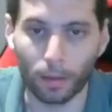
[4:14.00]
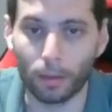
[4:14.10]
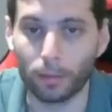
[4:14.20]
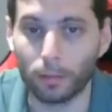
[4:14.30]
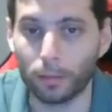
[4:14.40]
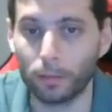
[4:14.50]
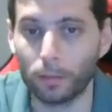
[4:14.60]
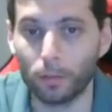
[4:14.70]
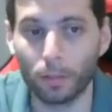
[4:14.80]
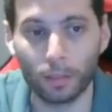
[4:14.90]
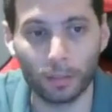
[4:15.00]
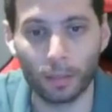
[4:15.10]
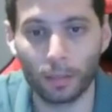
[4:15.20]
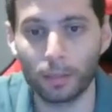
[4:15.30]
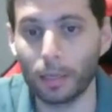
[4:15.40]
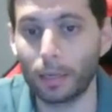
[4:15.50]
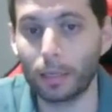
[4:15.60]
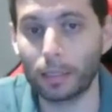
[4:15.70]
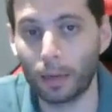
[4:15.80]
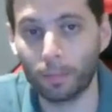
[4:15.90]
And you can see
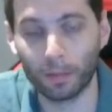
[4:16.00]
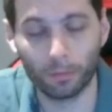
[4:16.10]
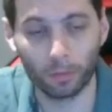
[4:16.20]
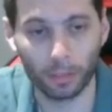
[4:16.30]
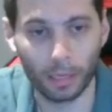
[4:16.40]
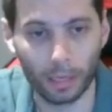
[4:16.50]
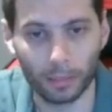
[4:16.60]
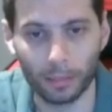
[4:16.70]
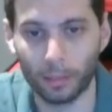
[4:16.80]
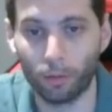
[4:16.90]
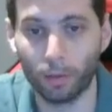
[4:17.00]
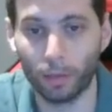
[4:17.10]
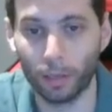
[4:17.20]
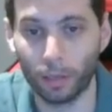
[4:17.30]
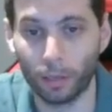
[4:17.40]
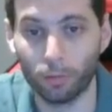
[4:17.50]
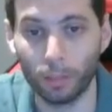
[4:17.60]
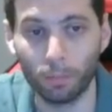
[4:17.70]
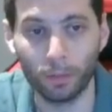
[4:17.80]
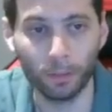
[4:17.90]
an example for that in our
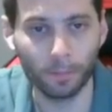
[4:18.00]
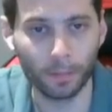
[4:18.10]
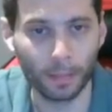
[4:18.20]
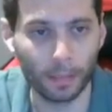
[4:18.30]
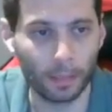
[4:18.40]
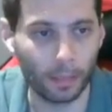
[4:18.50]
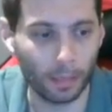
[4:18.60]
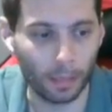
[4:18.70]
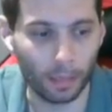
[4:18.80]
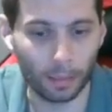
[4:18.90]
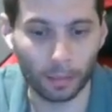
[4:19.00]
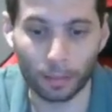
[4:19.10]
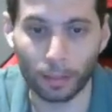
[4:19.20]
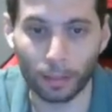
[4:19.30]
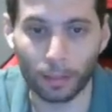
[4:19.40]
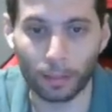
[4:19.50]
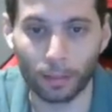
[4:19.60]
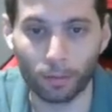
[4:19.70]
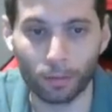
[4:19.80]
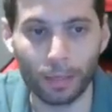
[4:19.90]
repo. And
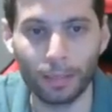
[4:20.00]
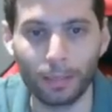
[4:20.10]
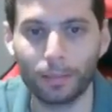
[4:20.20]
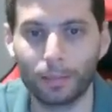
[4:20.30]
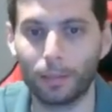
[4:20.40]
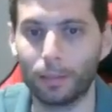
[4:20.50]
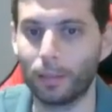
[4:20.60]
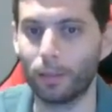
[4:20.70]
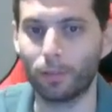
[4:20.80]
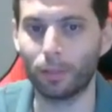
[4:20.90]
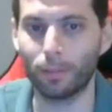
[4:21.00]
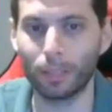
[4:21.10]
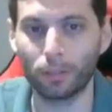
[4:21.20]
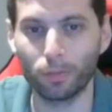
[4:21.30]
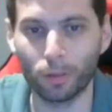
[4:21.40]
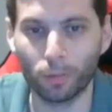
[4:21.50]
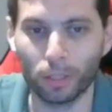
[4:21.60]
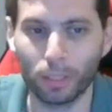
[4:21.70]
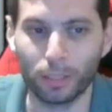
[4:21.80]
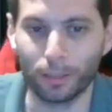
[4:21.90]
good luck, and thank you very much for
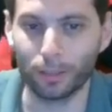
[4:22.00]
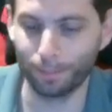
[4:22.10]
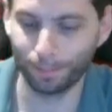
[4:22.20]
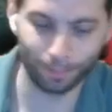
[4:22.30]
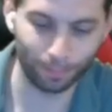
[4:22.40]
watching.